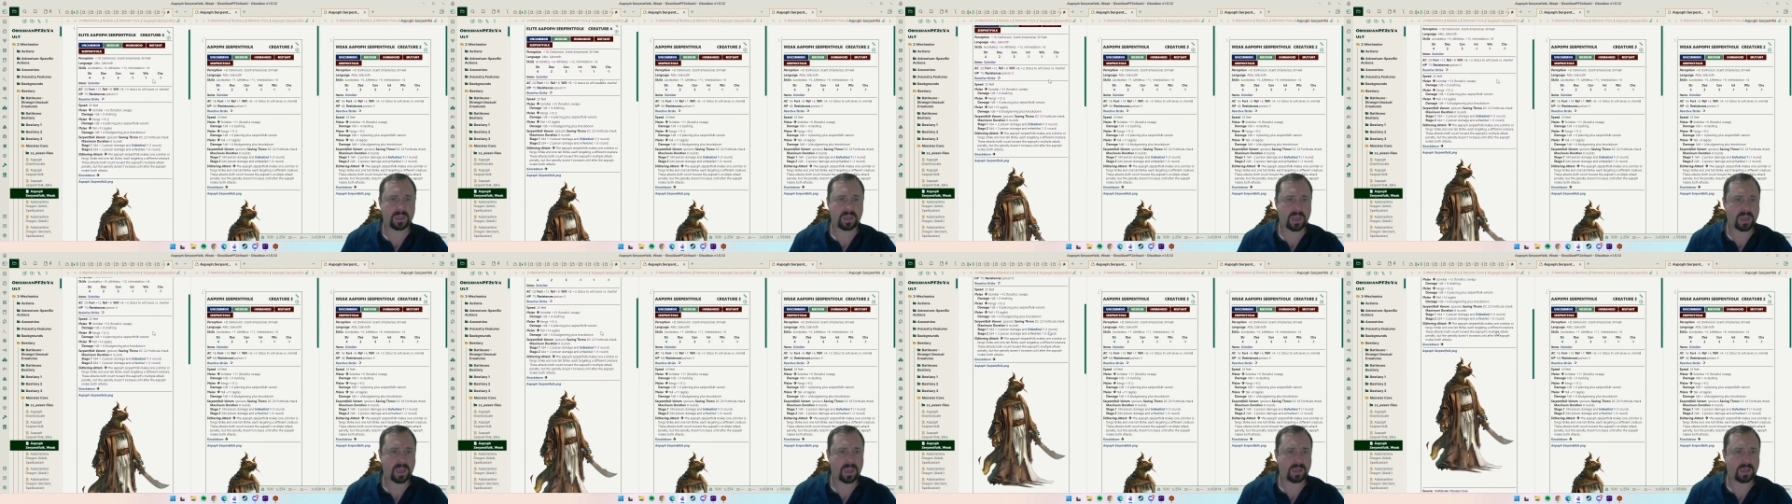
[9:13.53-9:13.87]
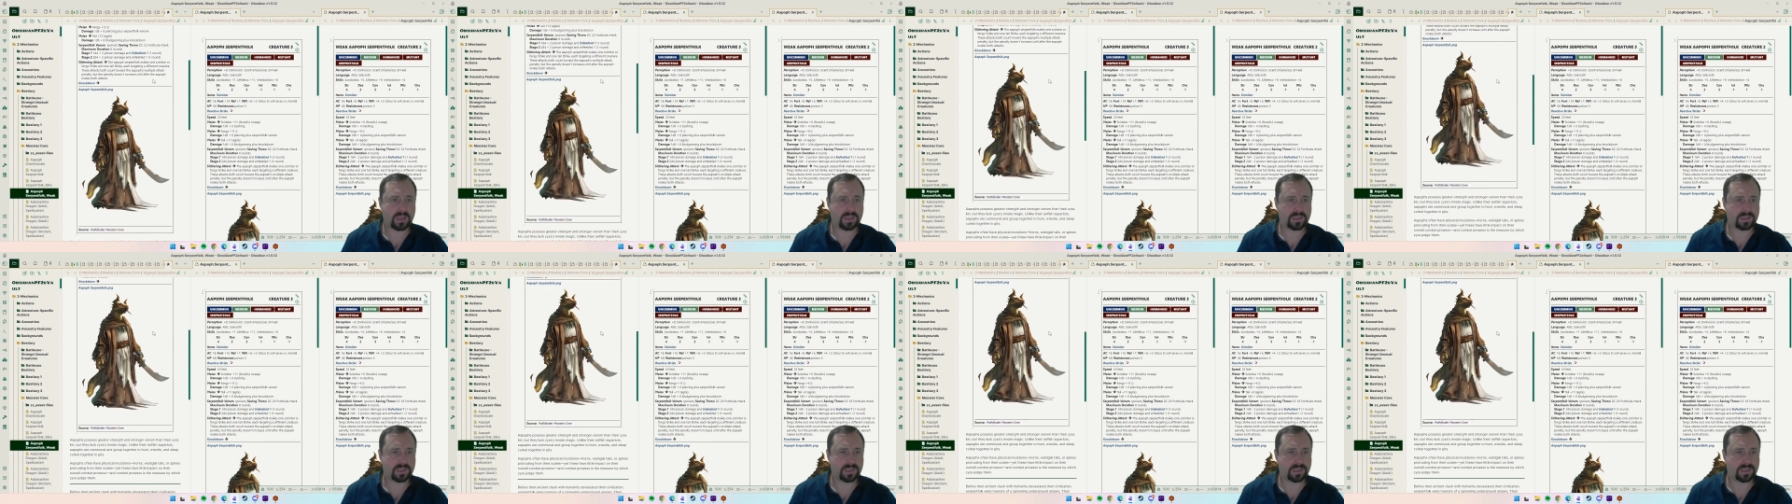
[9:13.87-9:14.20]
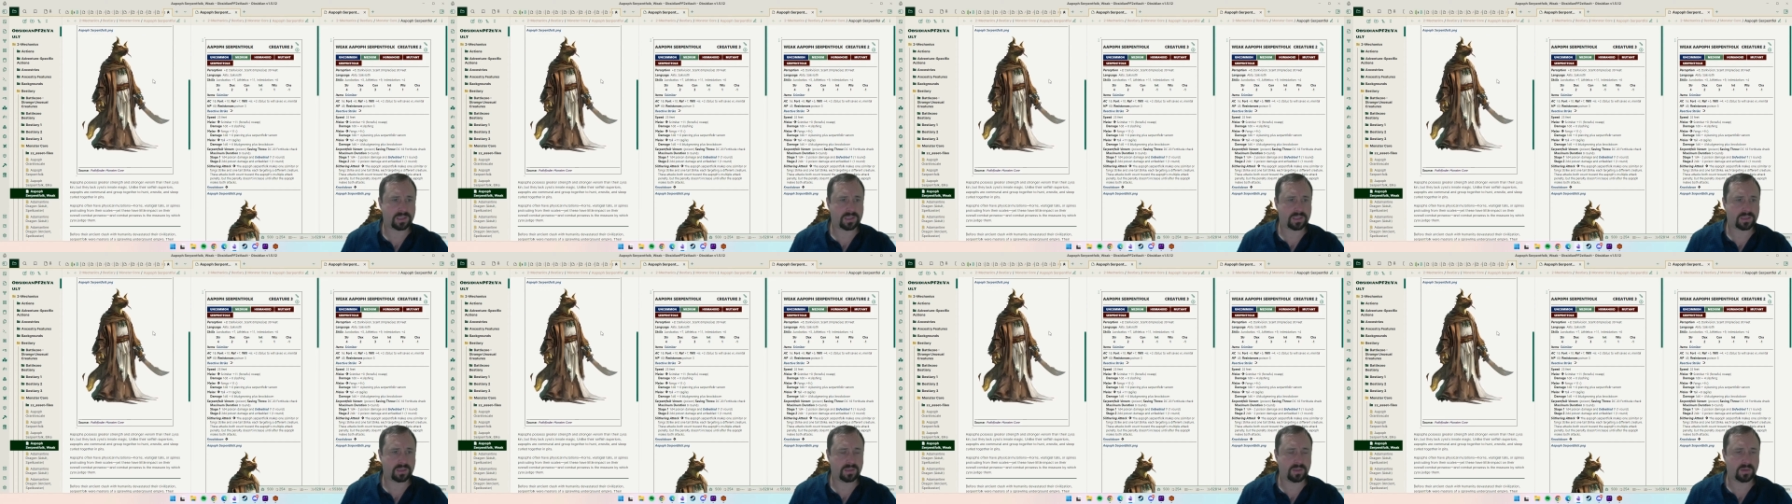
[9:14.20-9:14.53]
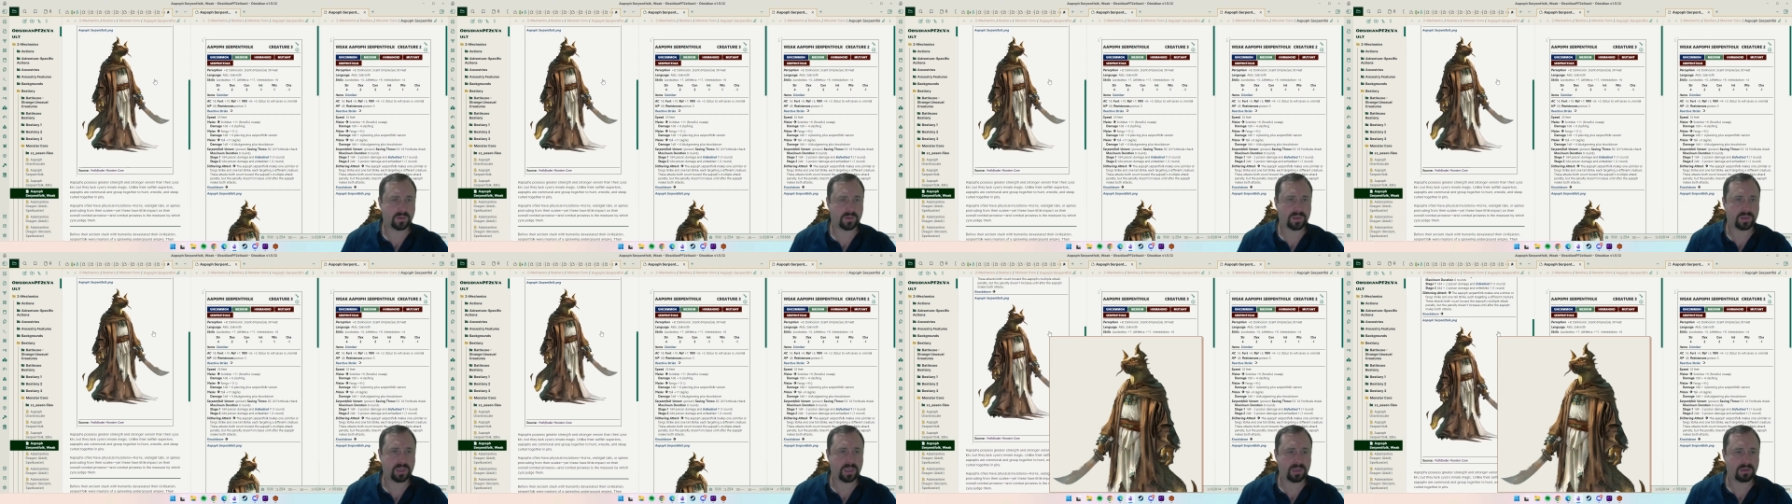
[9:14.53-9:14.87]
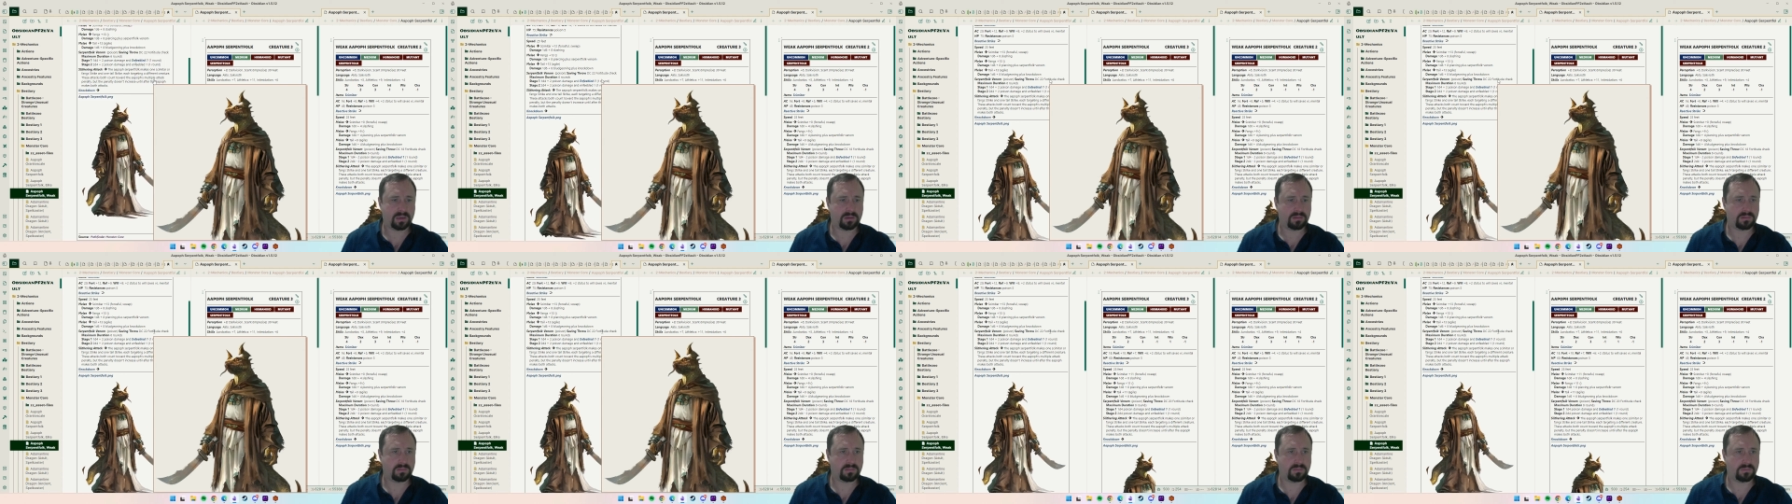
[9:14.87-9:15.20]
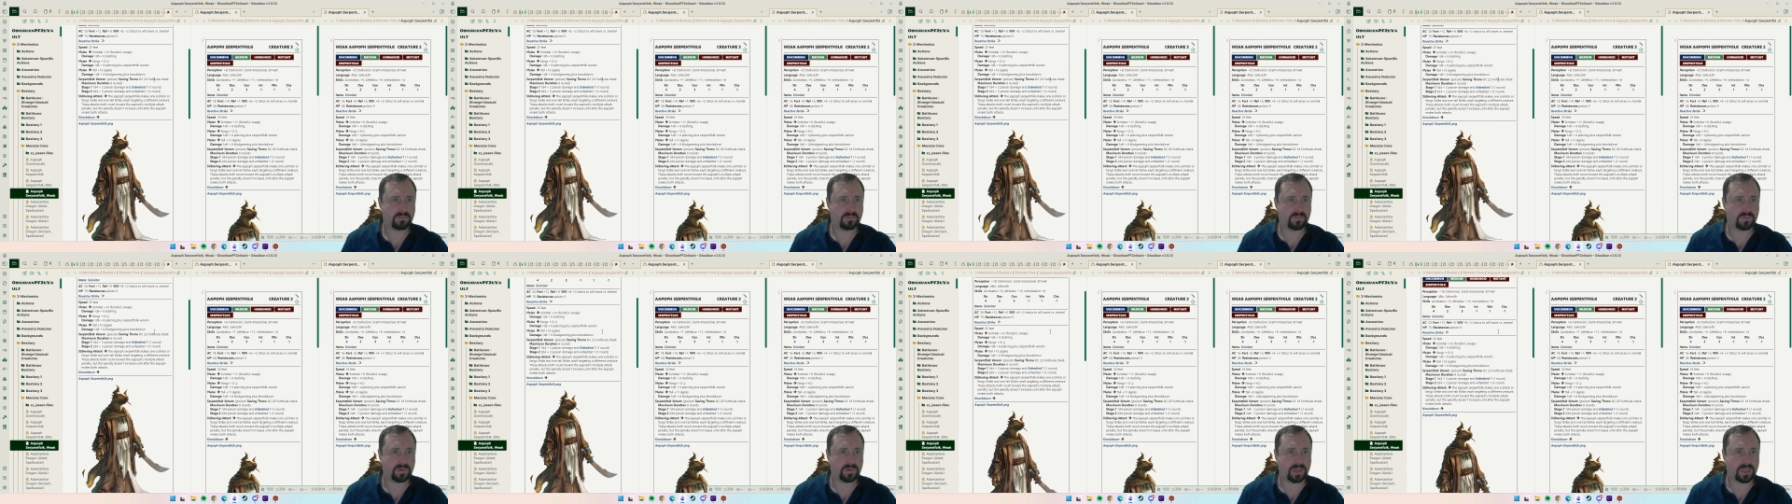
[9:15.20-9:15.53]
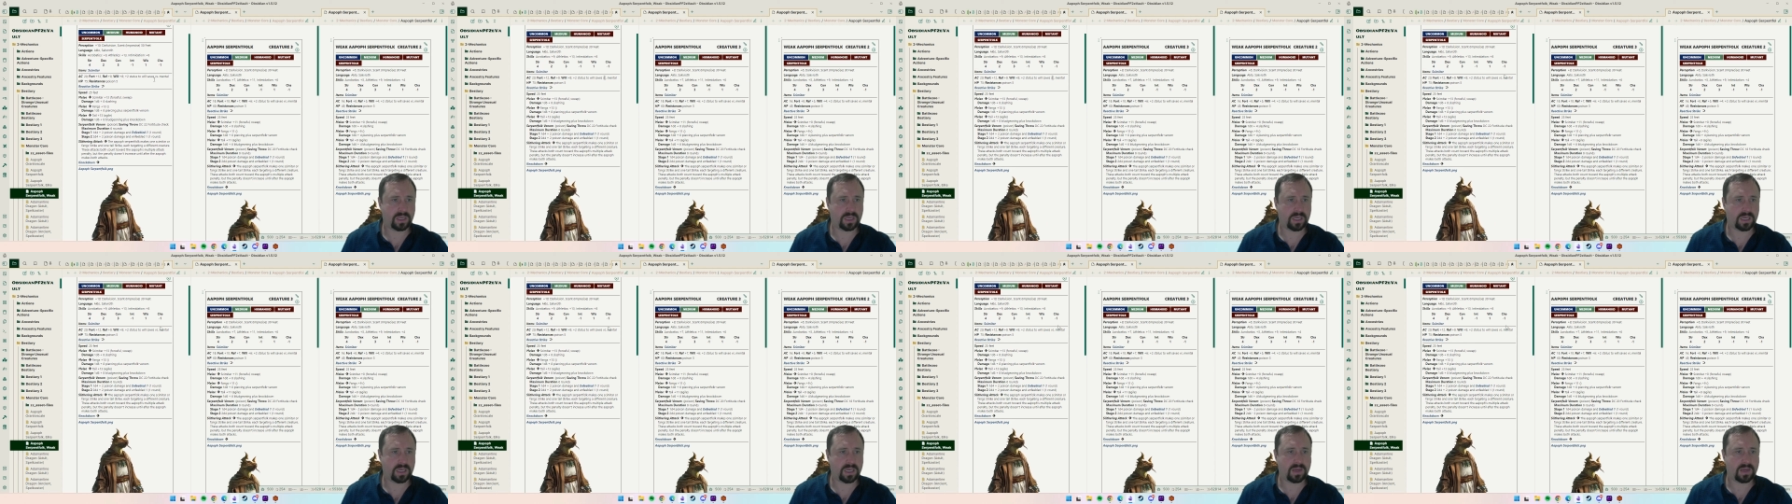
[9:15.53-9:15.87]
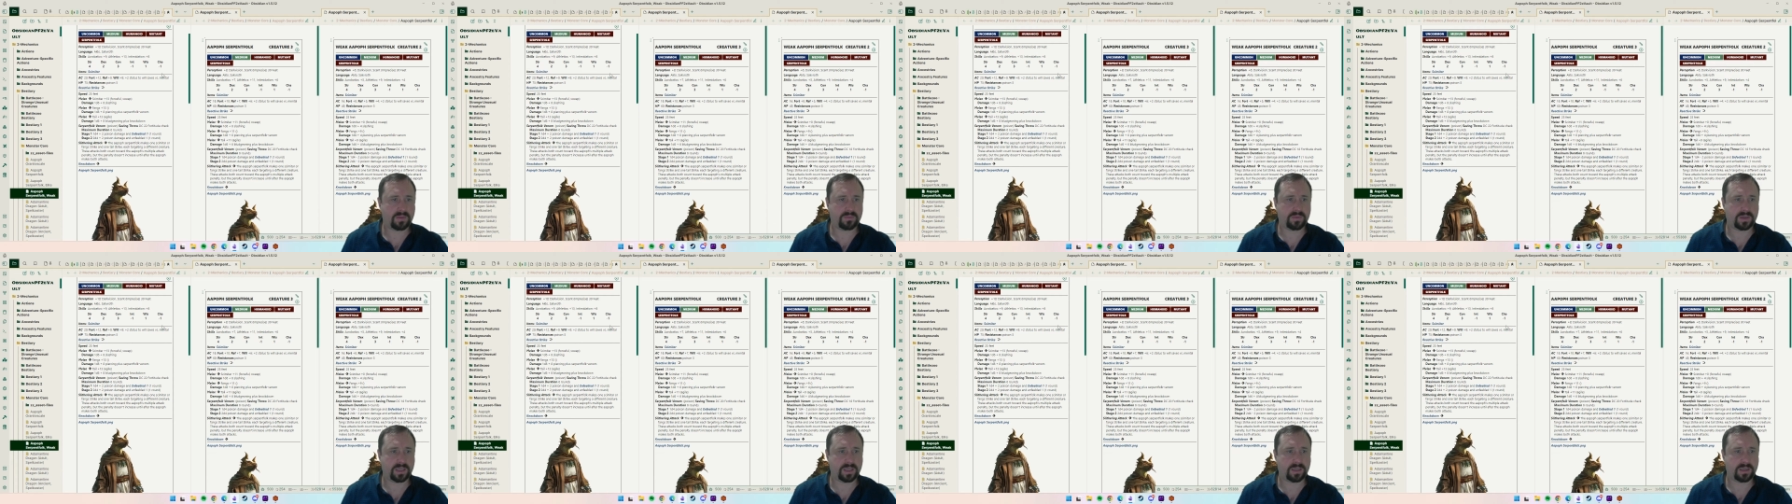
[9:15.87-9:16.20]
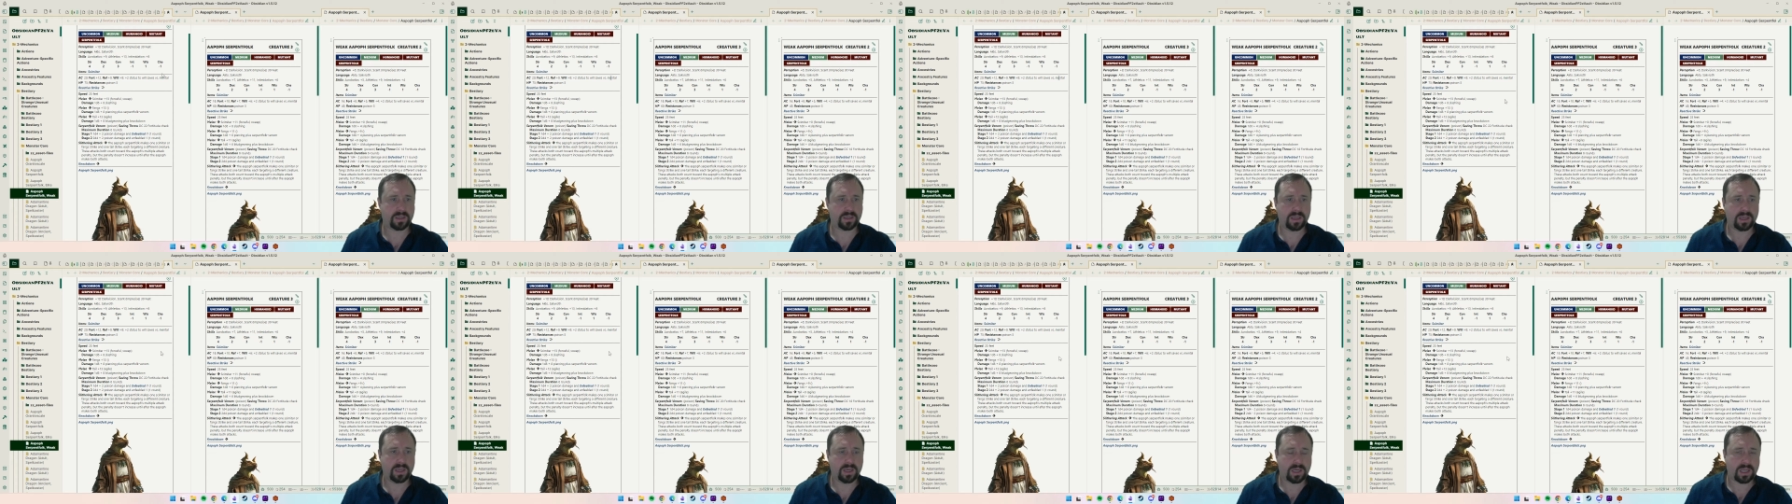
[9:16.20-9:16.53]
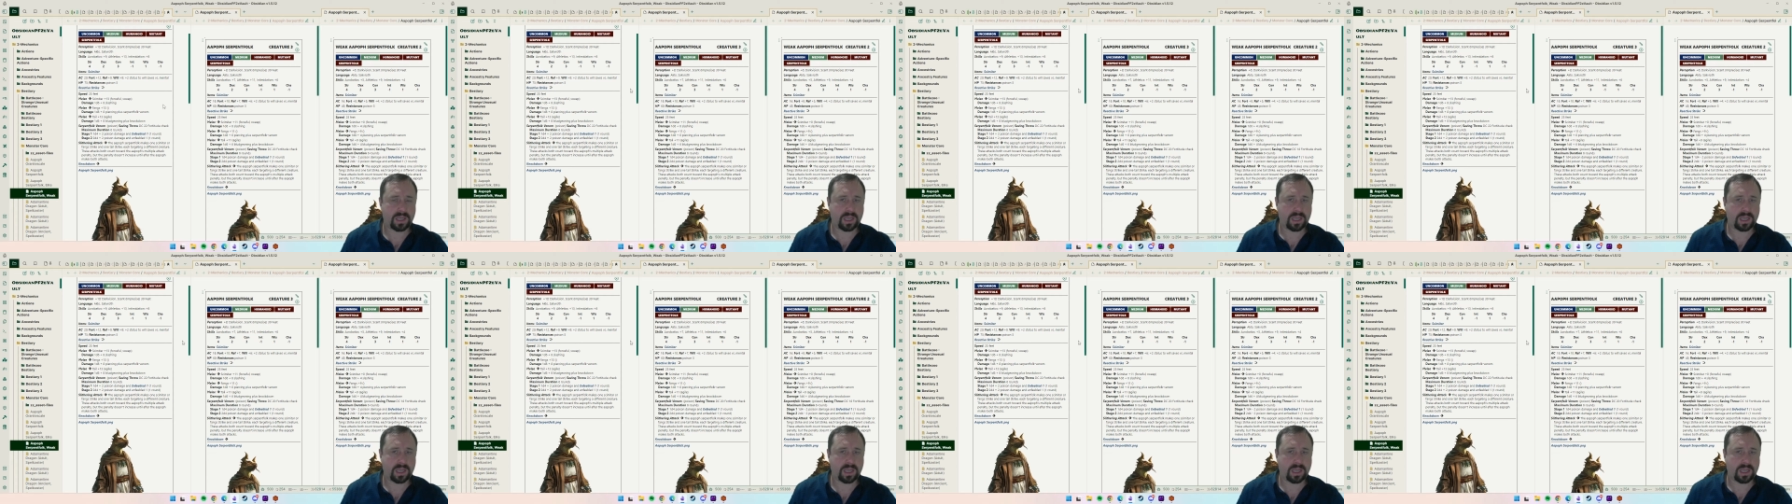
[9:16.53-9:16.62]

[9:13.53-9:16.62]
It's looking really lovely.